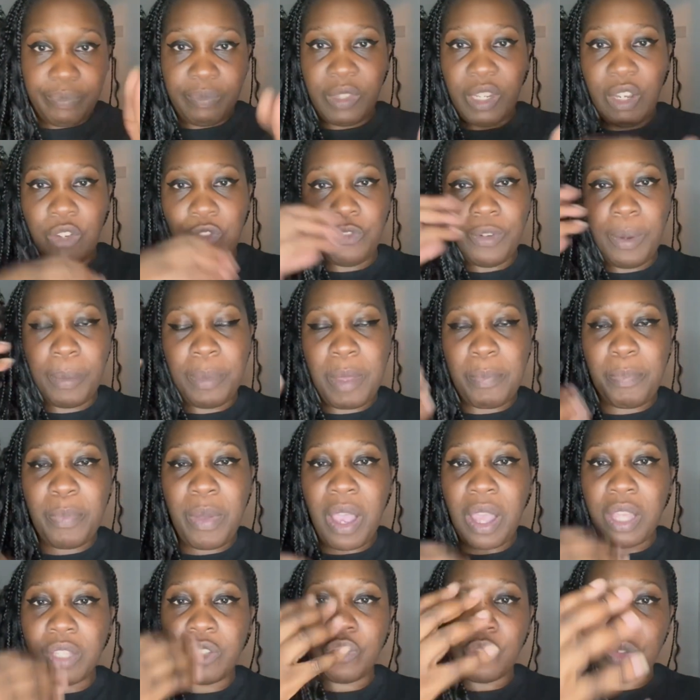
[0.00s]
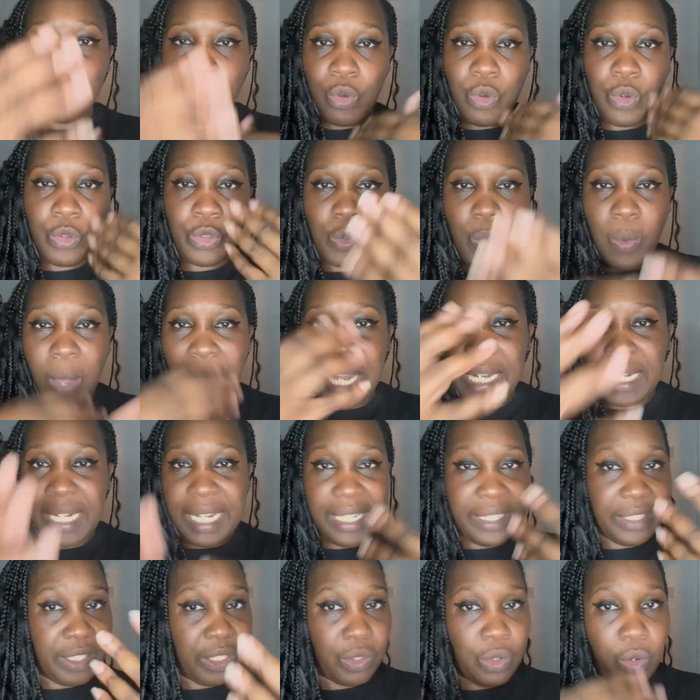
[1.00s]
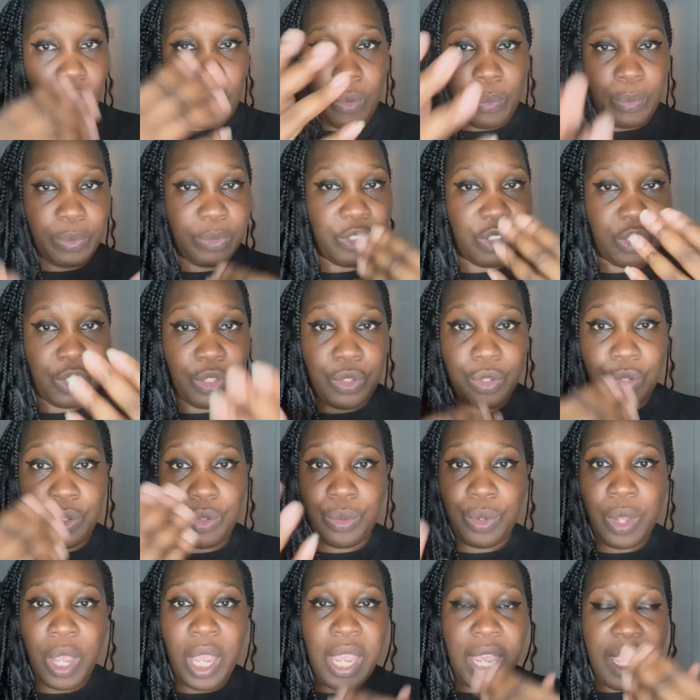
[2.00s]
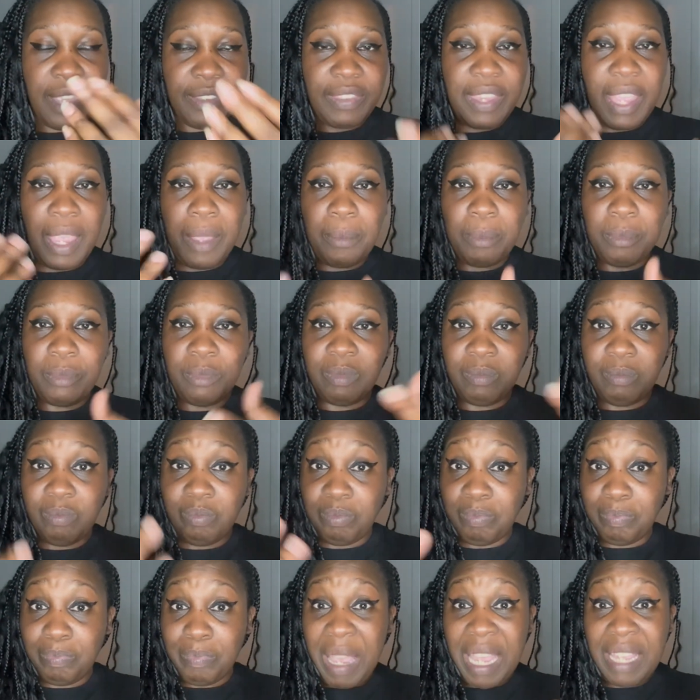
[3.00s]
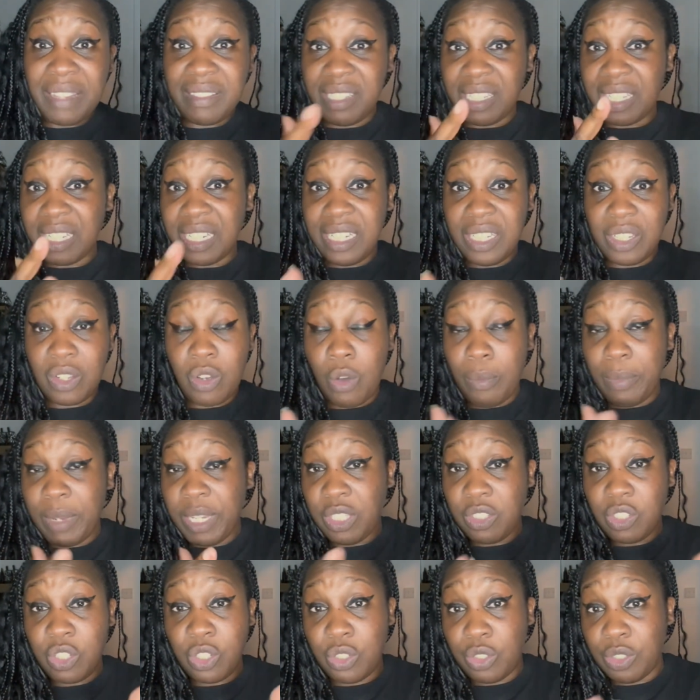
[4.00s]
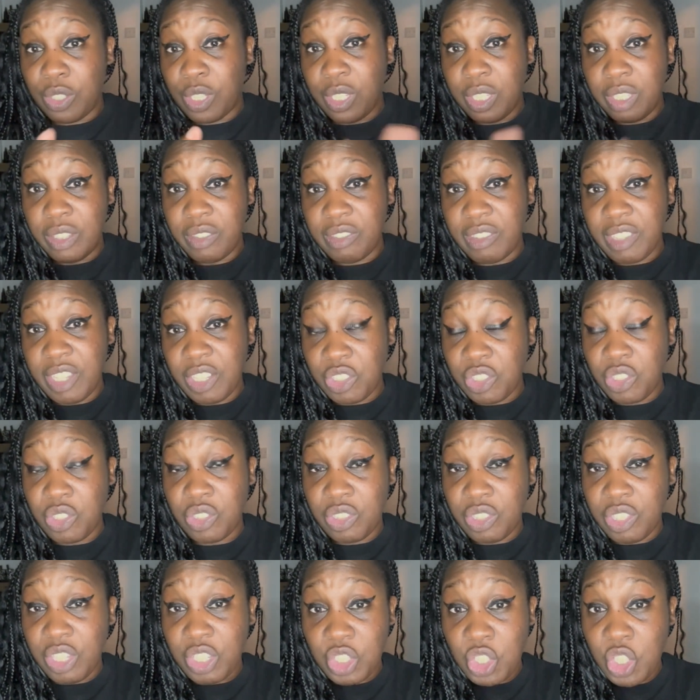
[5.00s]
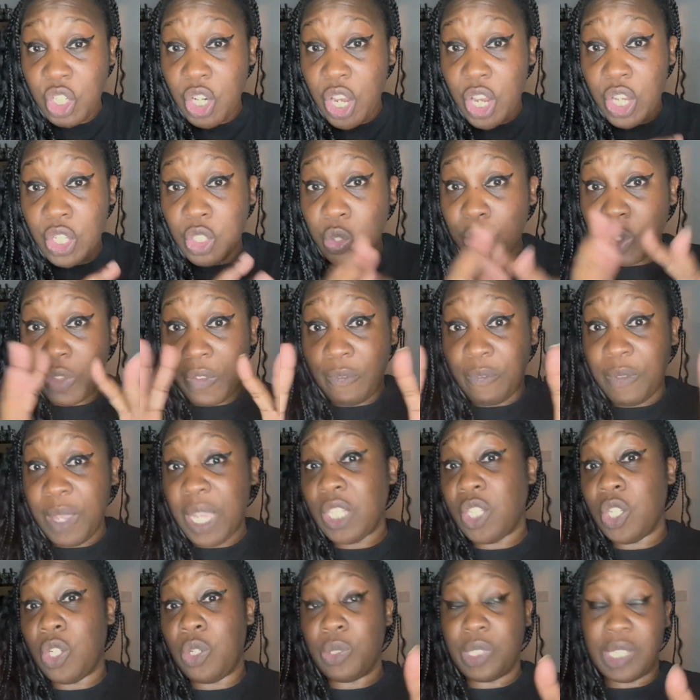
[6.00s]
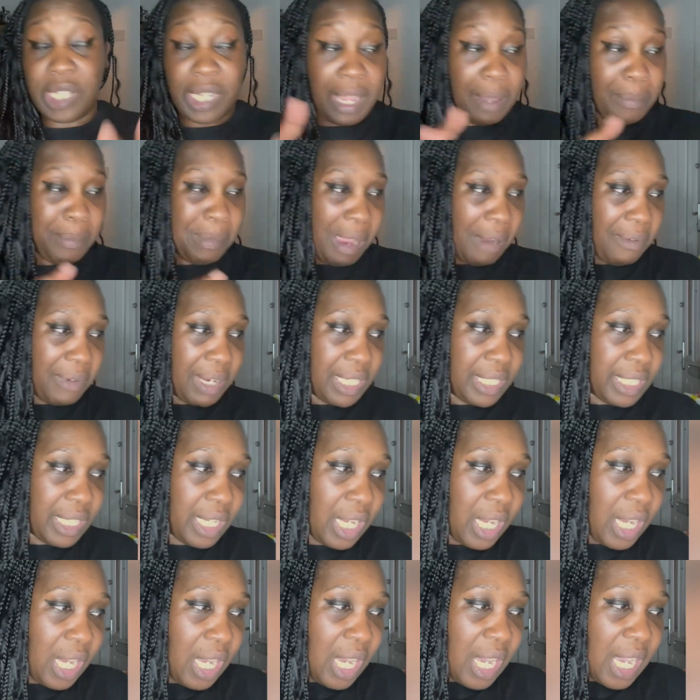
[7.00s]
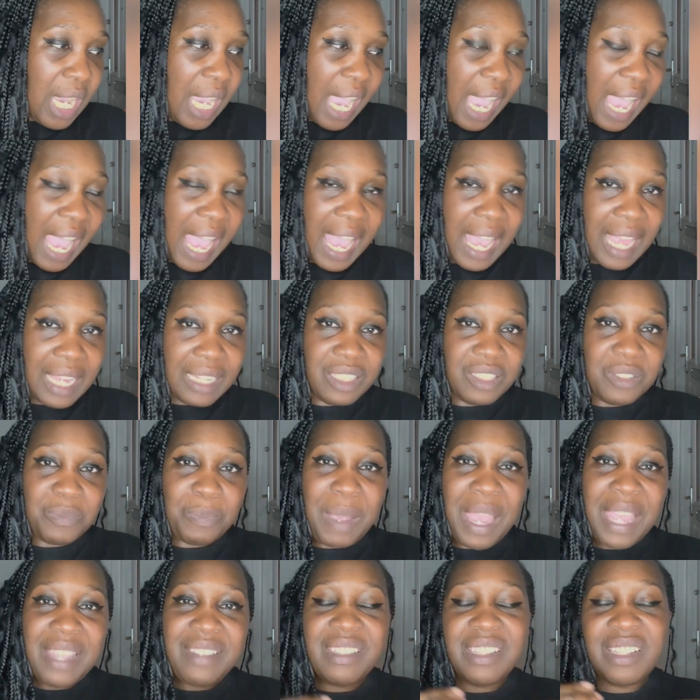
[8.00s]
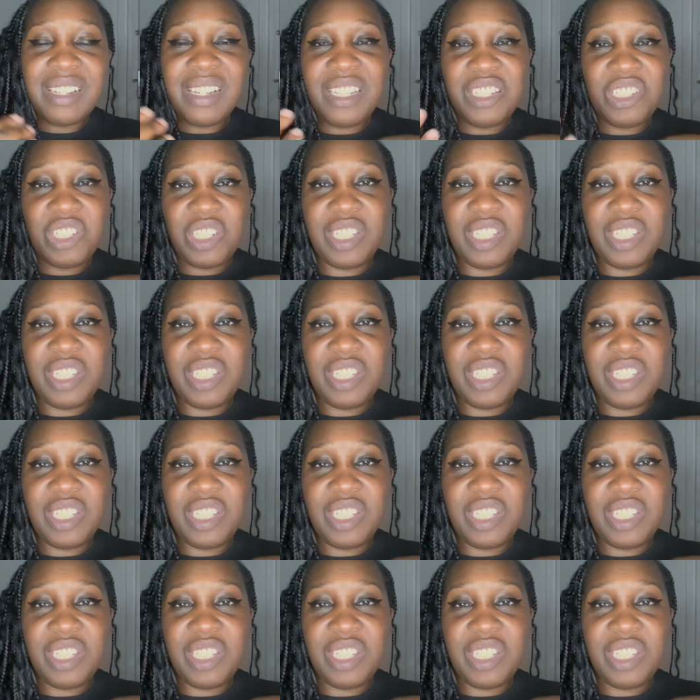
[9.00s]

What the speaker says: from the pods all the way leading up to them basically coming to the church or the venue to get married. And basically